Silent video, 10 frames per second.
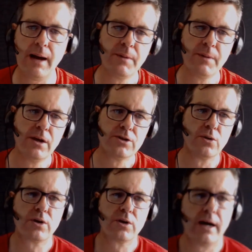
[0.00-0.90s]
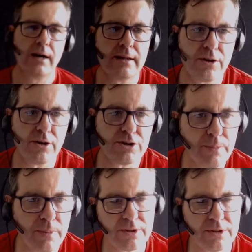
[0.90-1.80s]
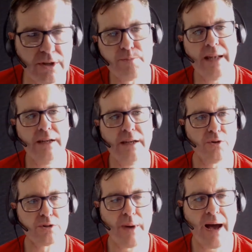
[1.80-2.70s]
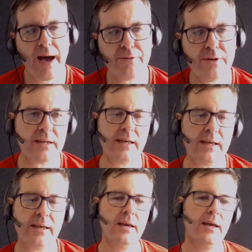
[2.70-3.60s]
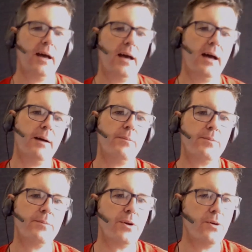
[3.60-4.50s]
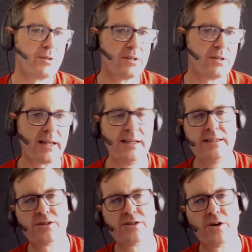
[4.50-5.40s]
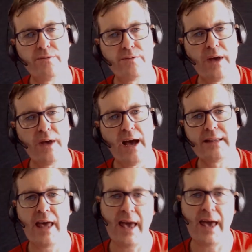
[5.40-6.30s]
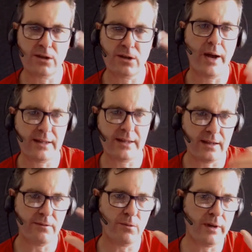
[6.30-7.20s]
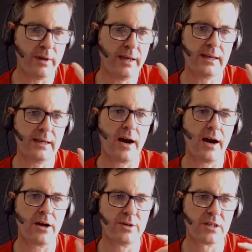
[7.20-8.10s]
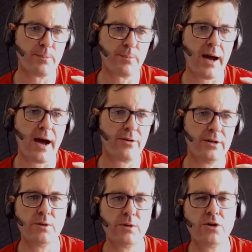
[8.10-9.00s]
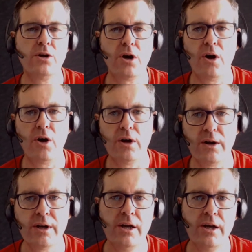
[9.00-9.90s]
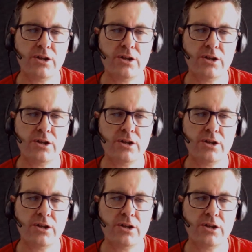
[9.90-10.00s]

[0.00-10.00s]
So look, there's many of those patterns. I think there's at least sort of 10, 20 really characteristic patterns we could call out.